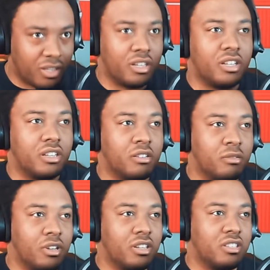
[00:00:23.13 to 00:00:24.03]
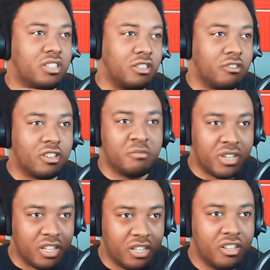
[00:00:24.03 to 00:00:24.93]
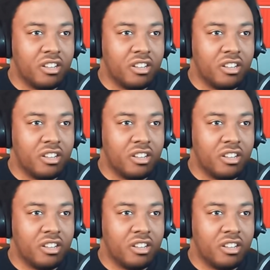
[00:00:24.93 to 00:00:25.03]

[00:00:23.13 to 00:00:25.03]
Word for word: uh, Nintendo Direct Mini,